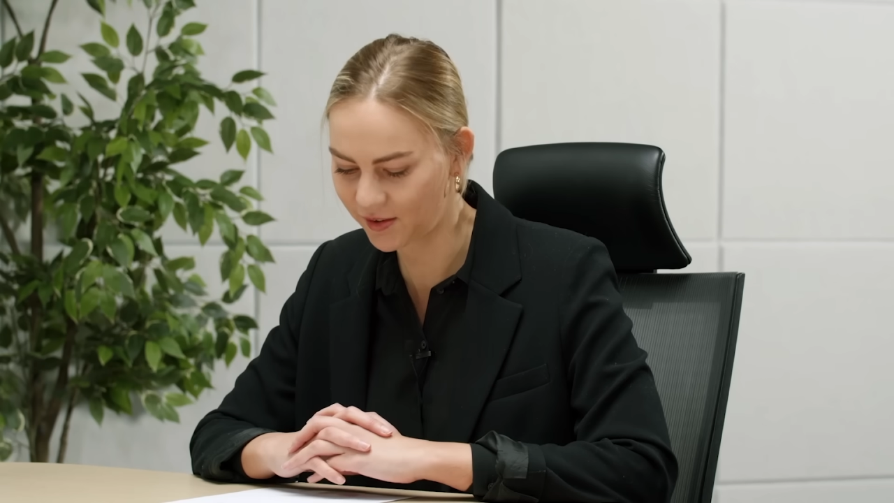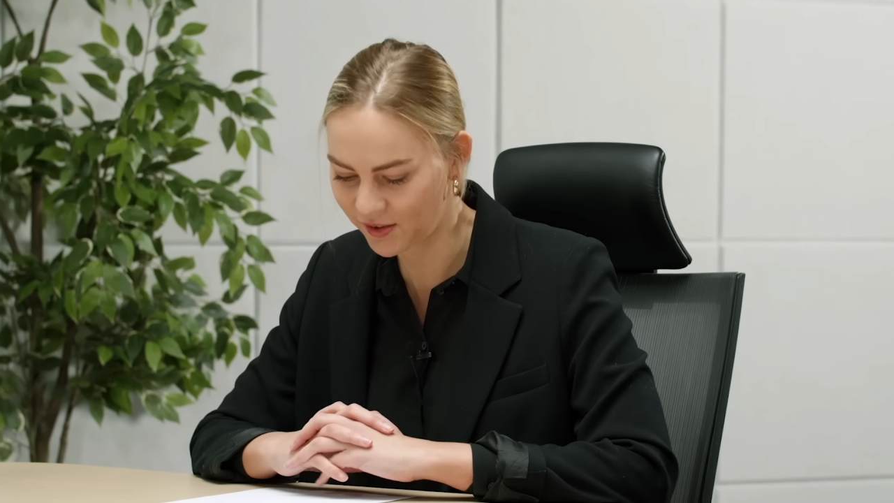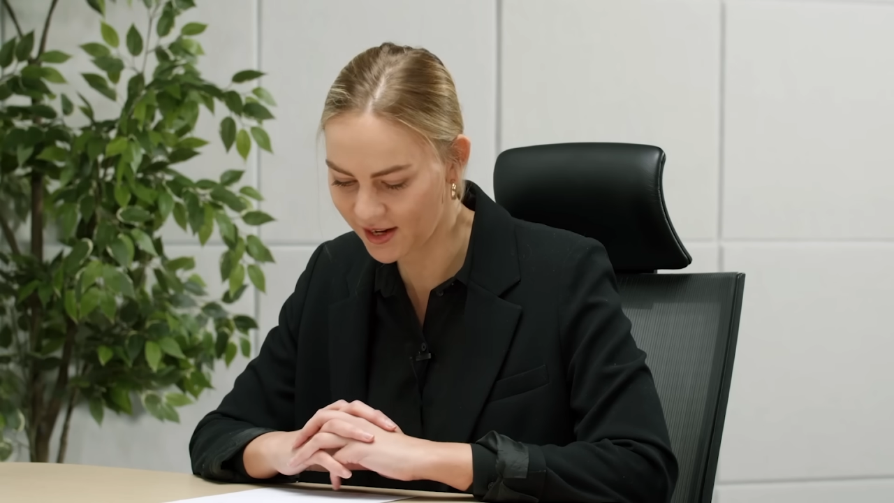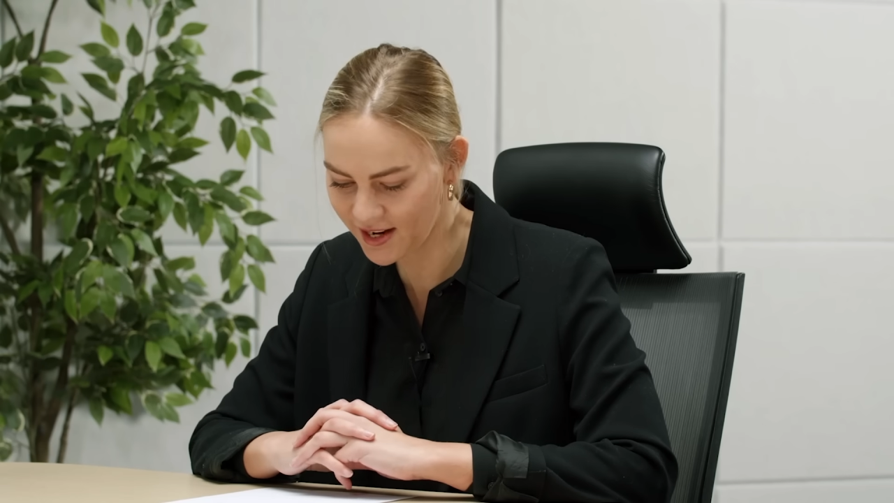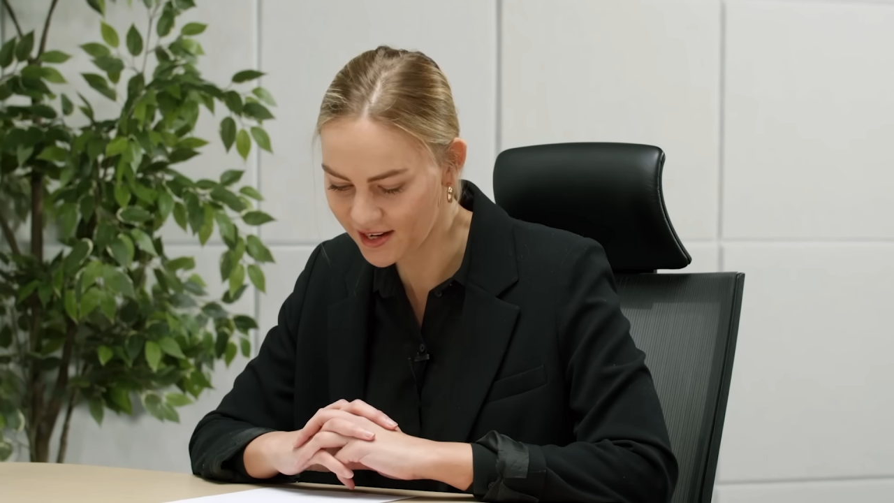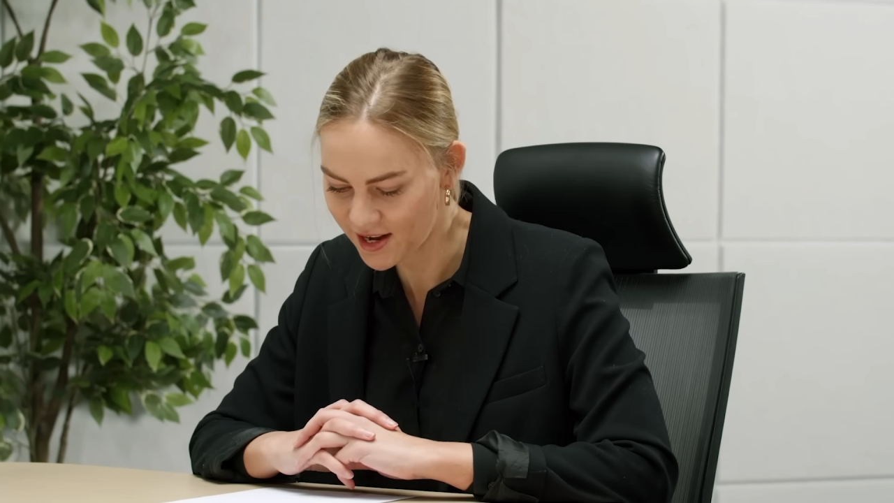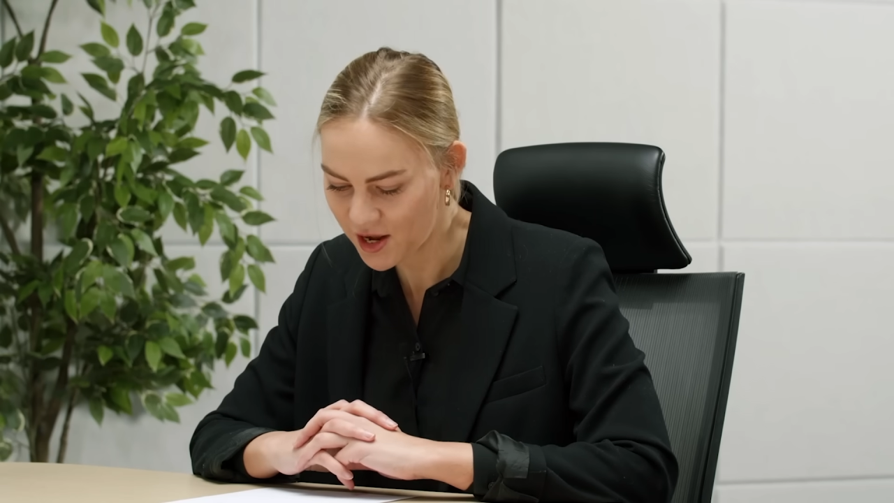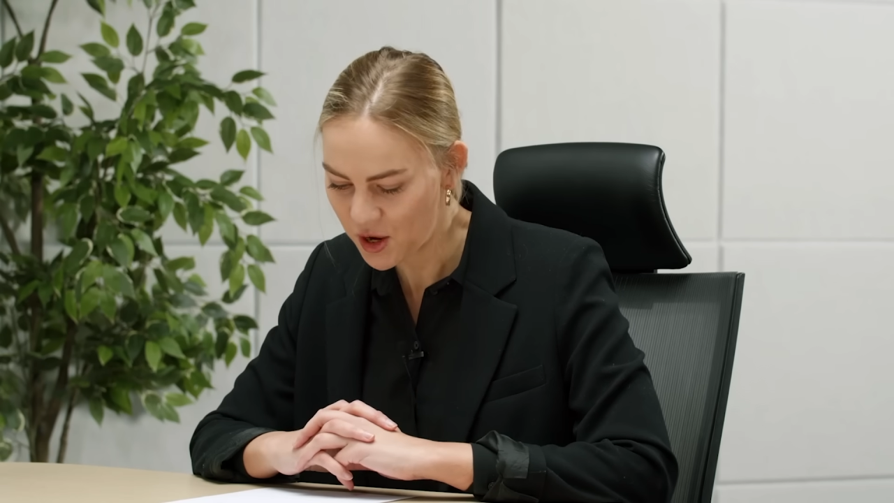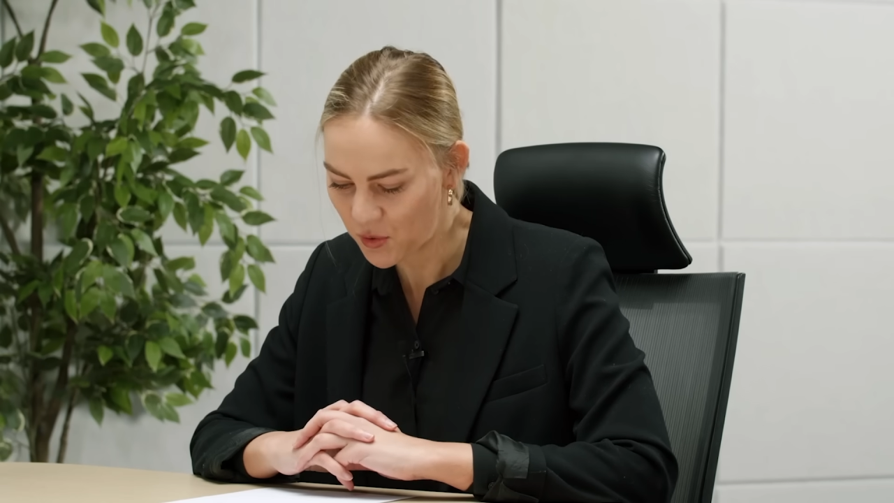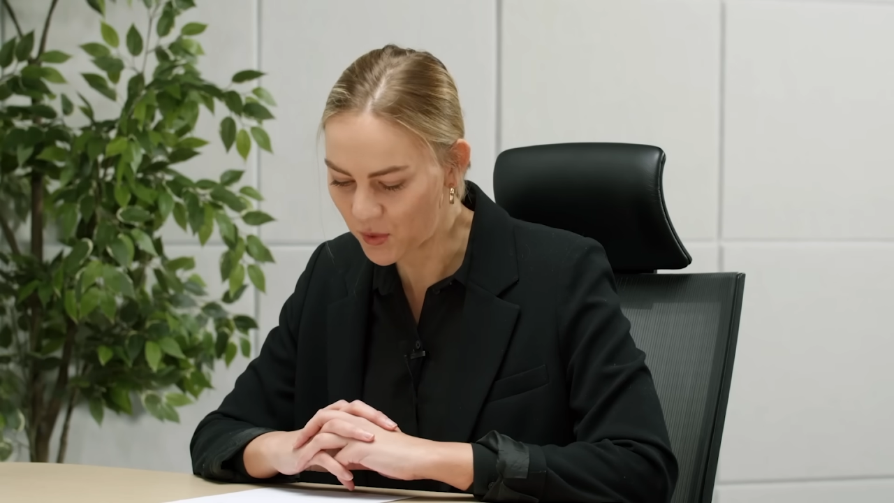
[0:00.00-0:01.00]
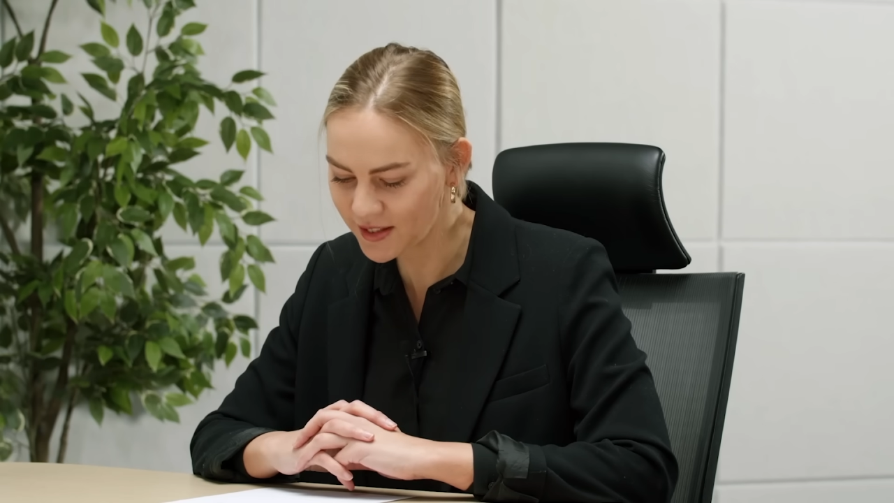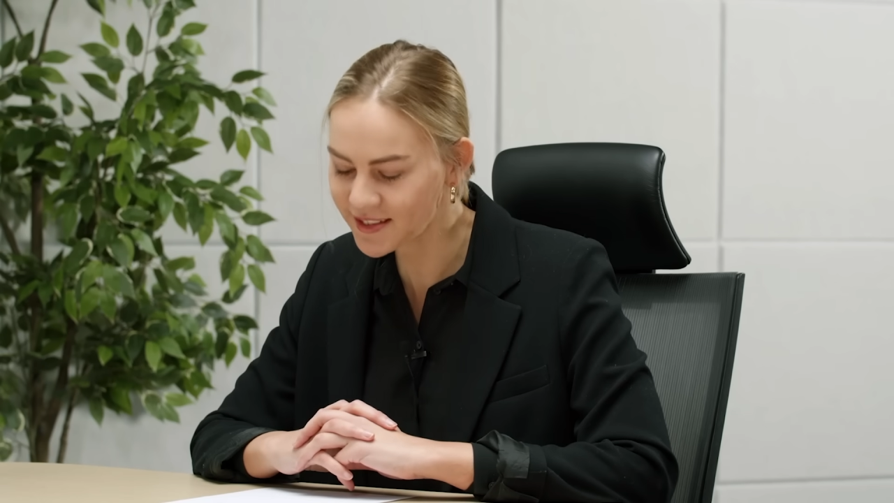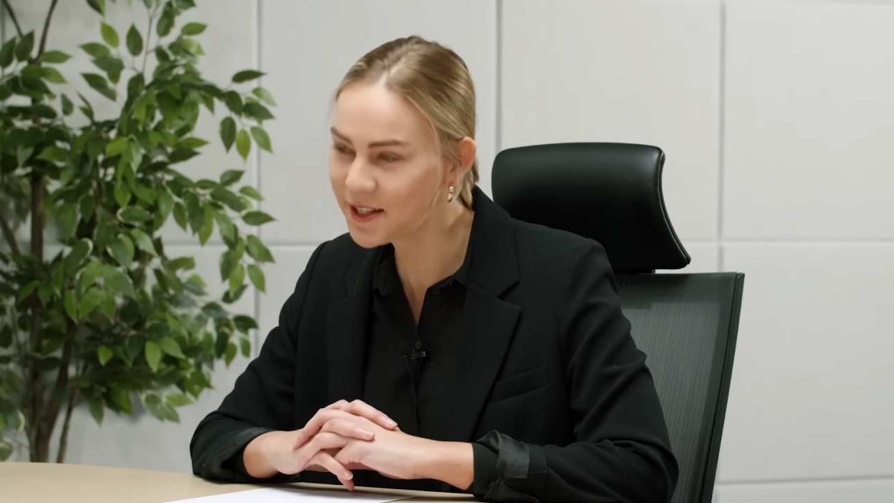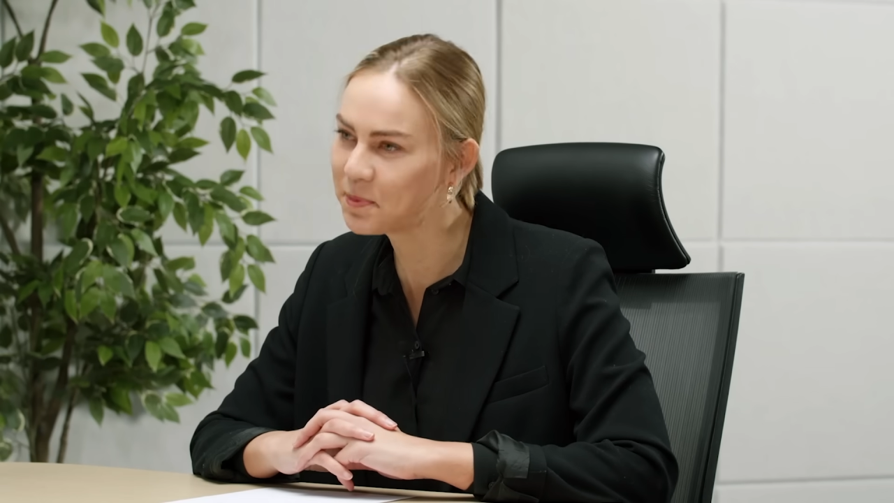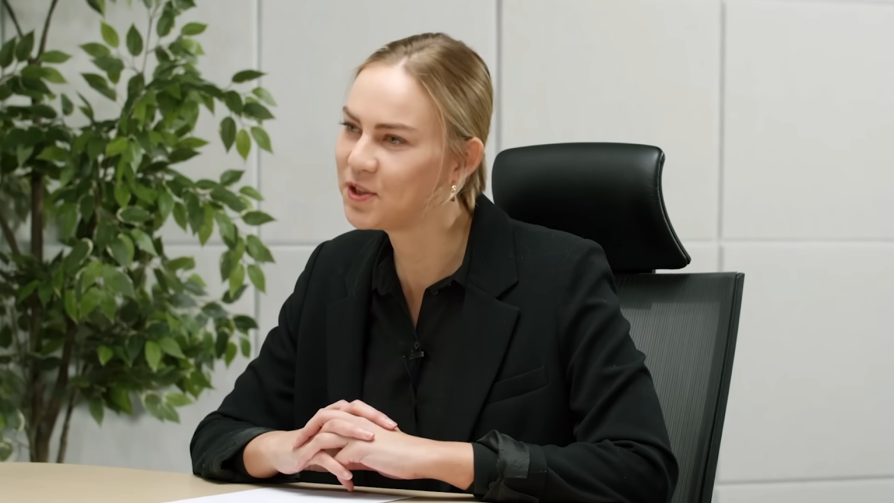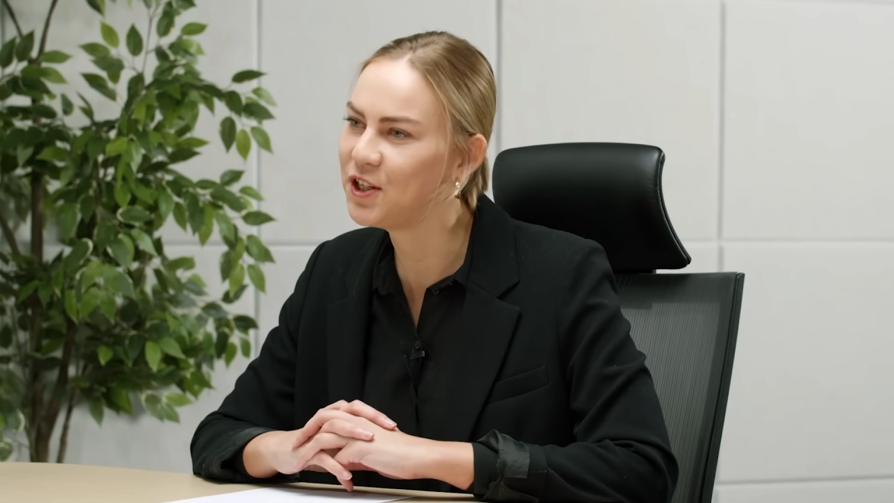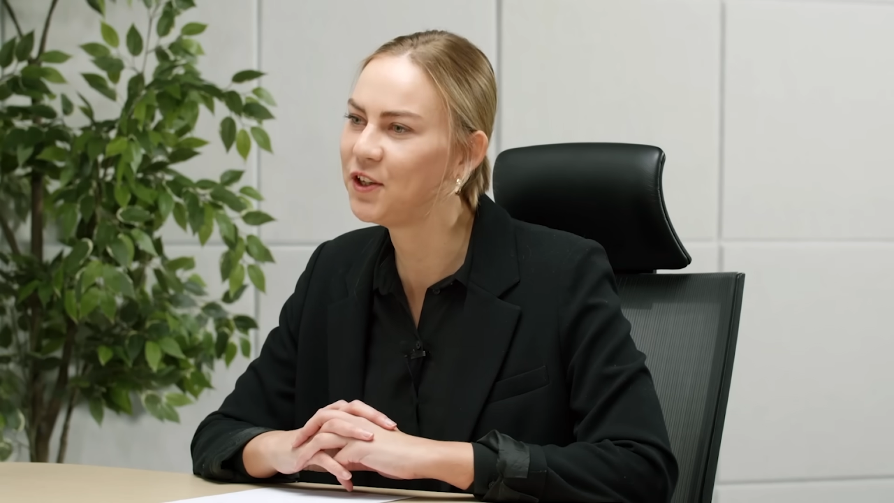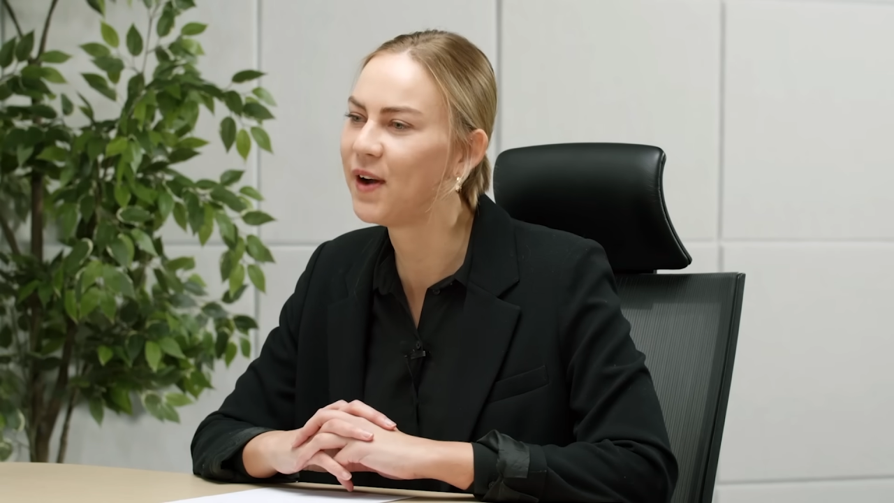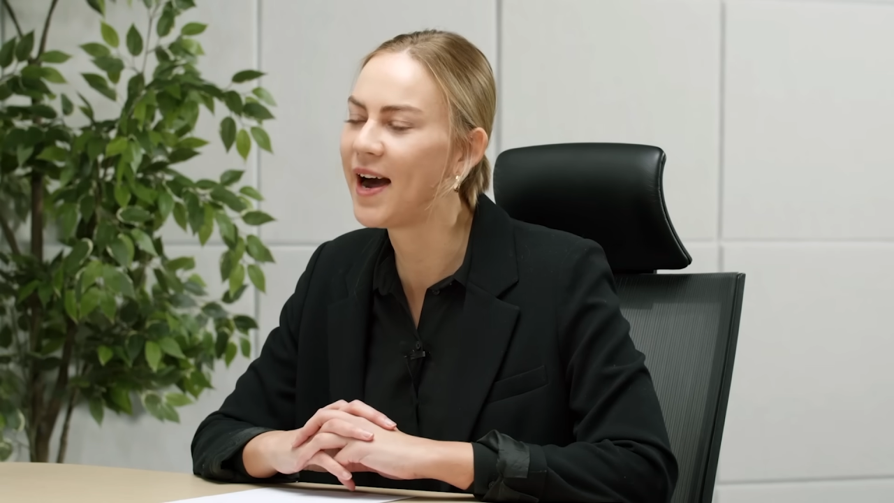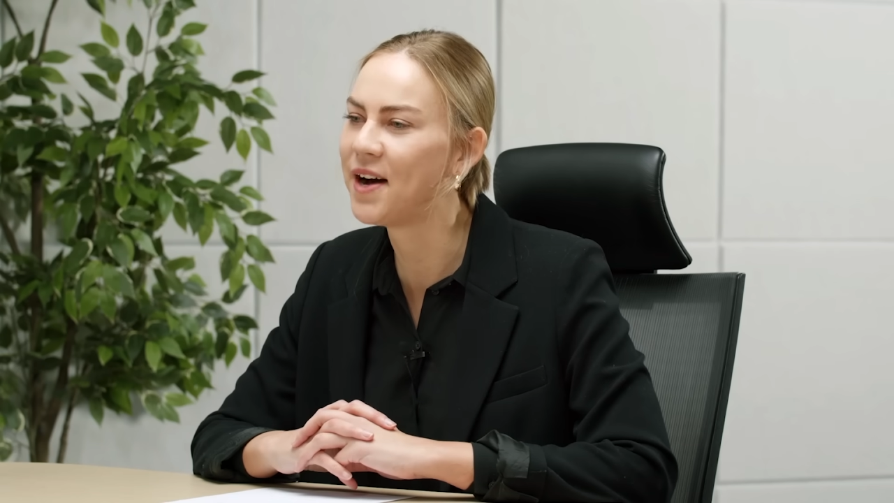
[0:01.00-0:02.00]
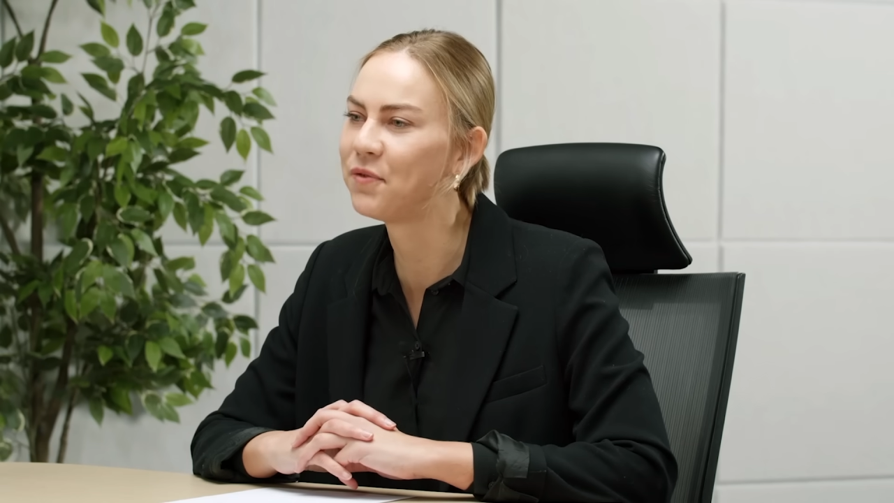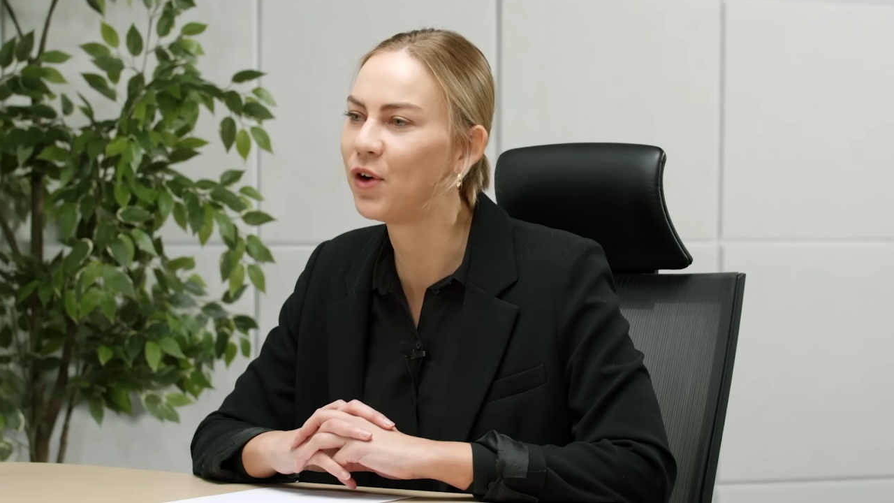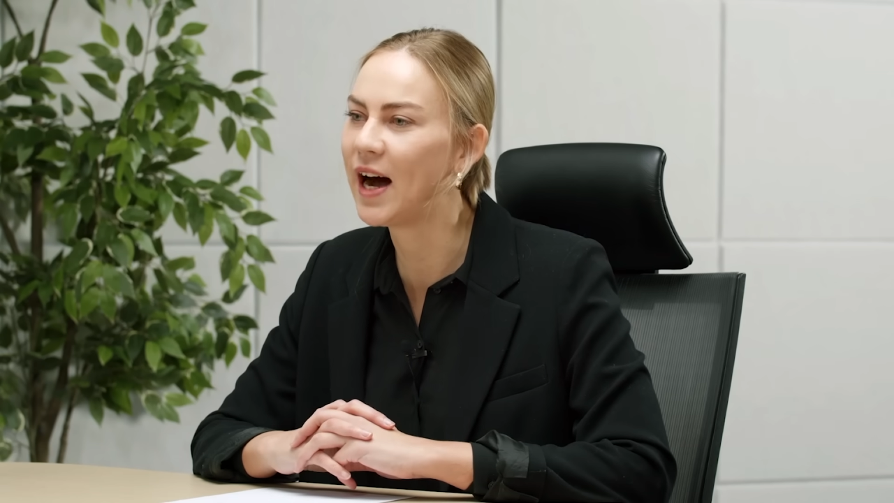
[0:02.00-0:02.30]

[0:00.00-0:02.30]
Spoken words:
Okay. What tips do you have for